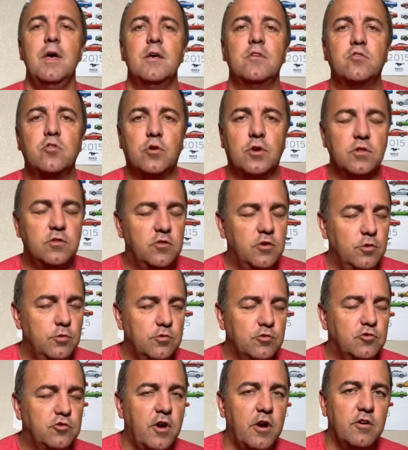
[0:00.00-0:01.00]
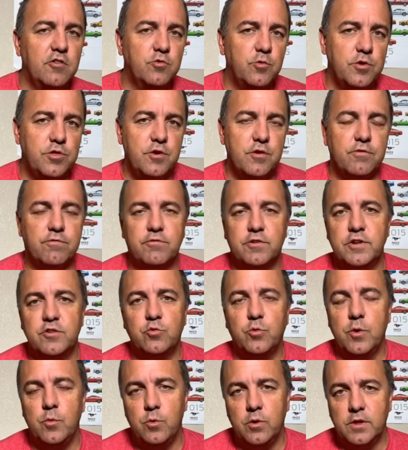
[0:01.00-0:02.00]
so continue to share us with your friends.
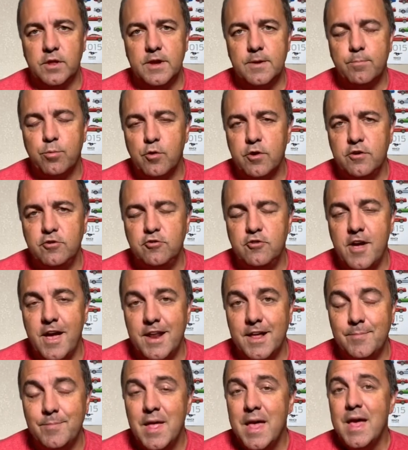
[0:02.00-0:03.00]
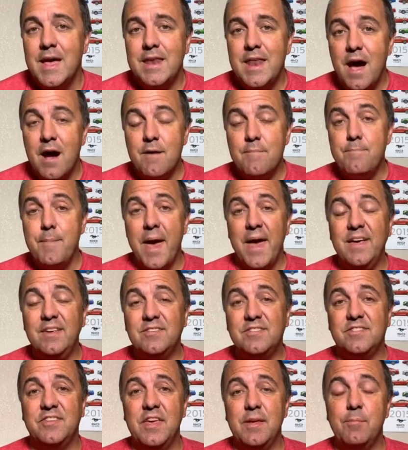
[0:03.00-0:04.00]
We really appreciate it. Now, it may
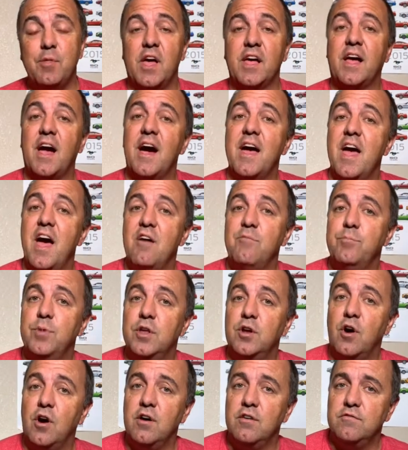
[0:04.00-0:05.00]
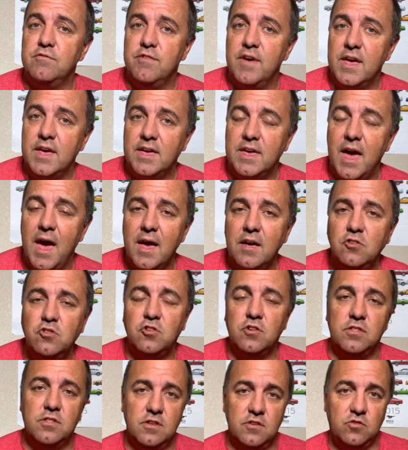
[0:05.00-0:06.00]
seem like I have been on
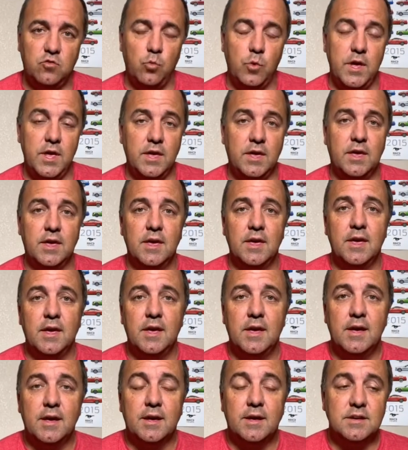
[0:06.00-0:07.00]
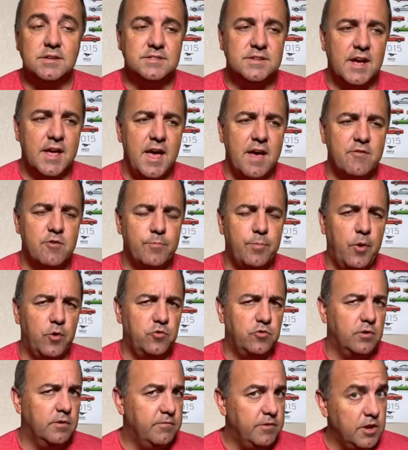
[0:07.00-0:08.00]
vacation this week because I haven't
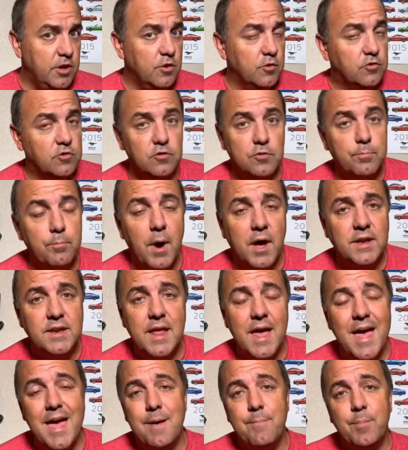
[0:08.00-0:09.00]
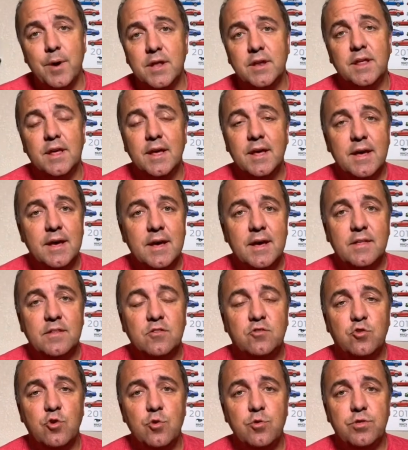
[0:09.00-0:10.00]
posted a video since Monday, but the
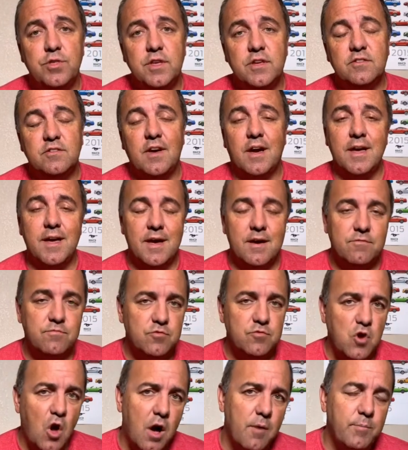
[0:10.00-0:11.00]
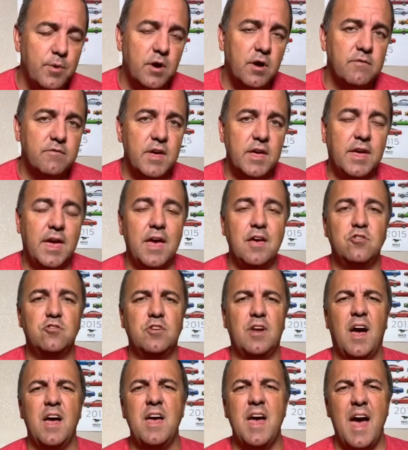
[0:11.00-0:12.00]
truth is, I have not been on vacation.
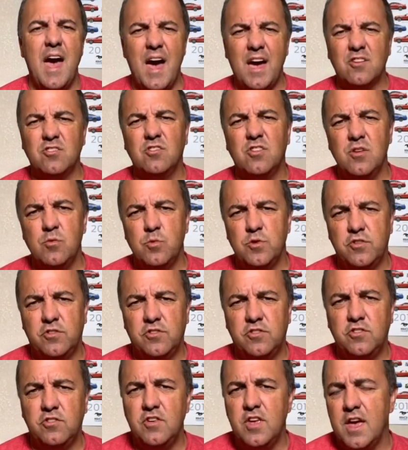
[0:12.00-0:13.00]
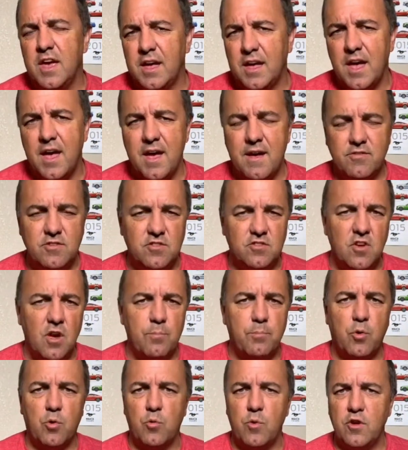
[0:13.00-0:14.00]
I actually was sick. I have this
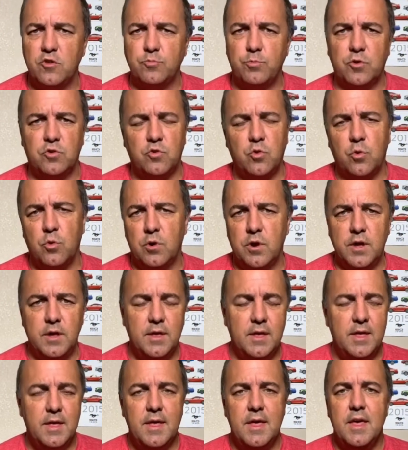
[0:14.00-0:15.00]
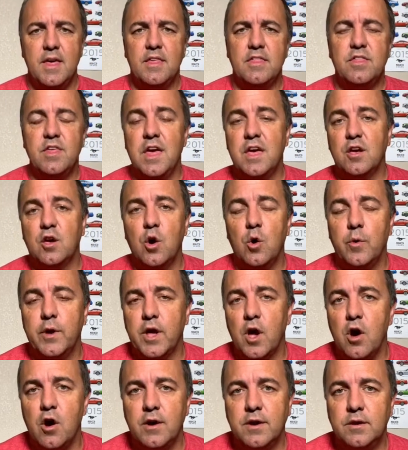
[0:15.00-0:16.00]
upper respiratory thing going
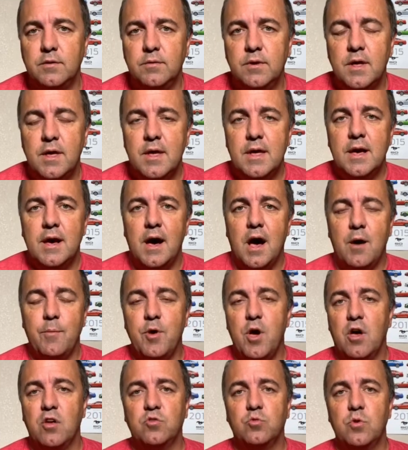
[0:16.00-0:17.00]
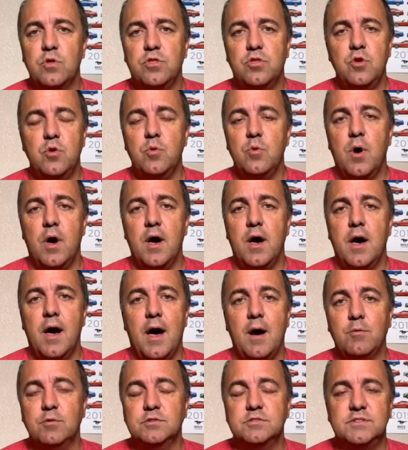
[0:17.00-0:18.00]
on and I'll be honest with you, uh,
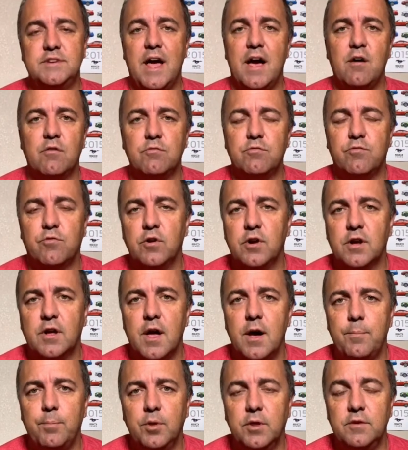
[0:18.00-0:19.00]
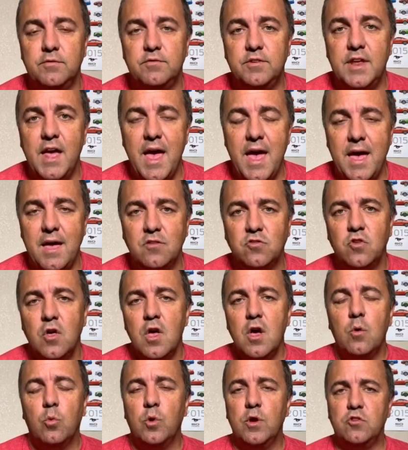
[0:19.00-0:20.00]
I was down for a couple of days,
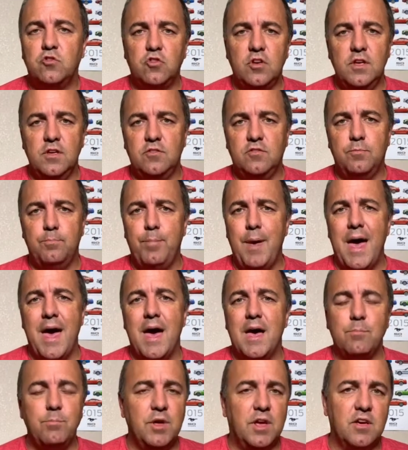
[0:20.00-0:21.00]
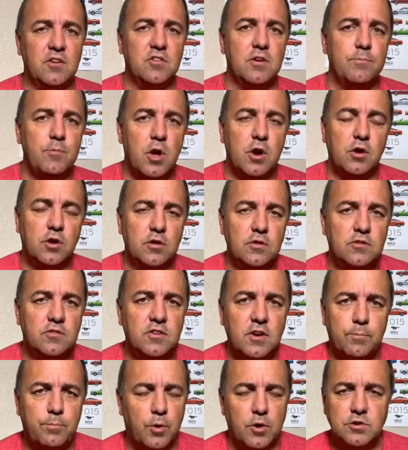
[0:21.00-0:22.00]
which is bad because I'm not a good
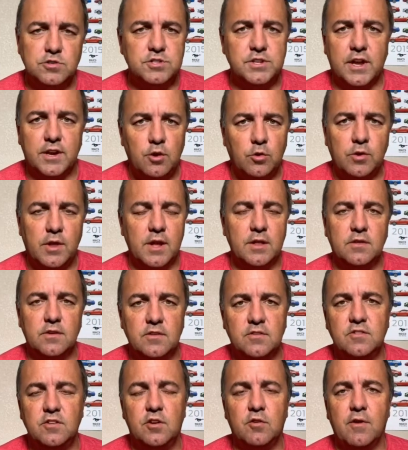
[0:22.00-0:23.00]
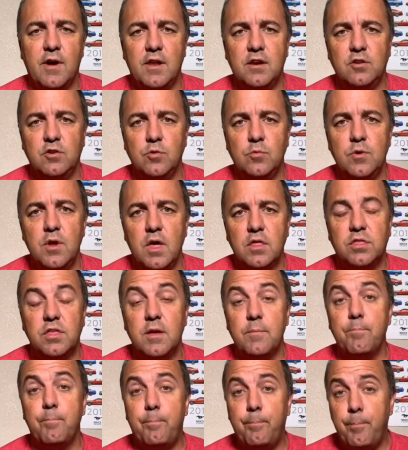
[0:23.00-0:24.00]
sick person. I don't like to sit around and do
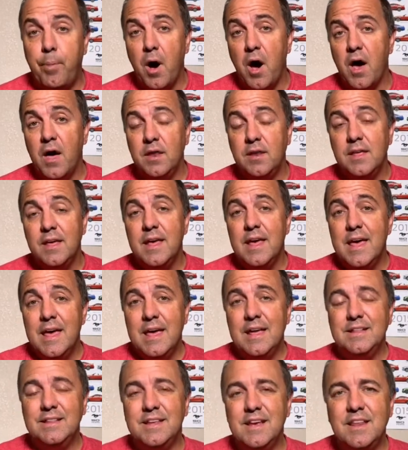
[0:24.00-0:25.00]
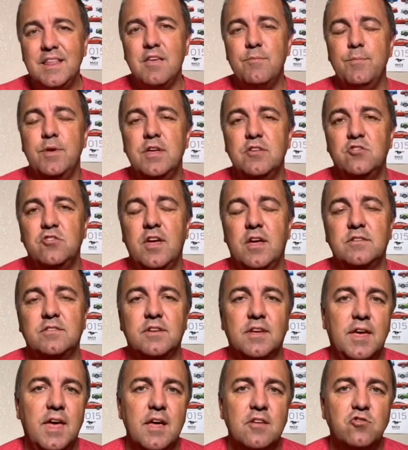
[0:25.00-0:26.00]
nothing, but it did give me a chance to
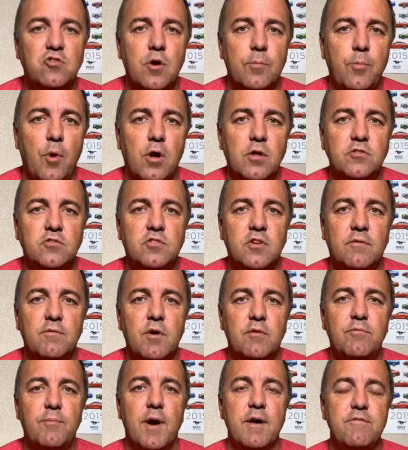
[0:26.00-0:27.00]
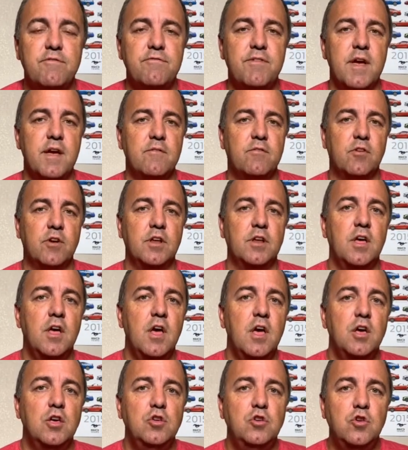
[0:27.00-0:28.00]
catch up on some of my favorite
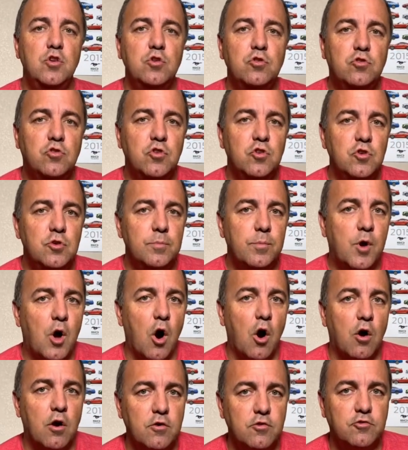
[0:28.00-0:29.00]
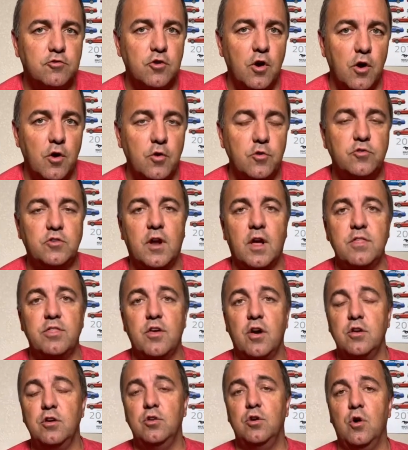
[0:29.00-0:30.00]
YouTube car shows, and I
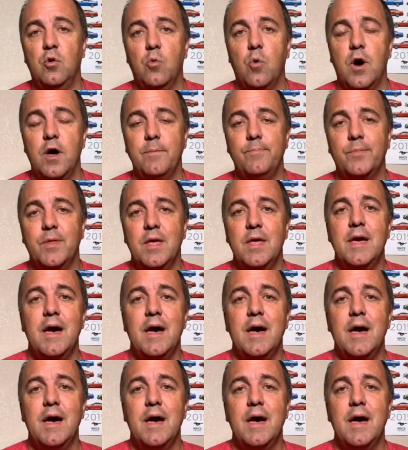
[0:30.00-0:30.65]
thought, you know what?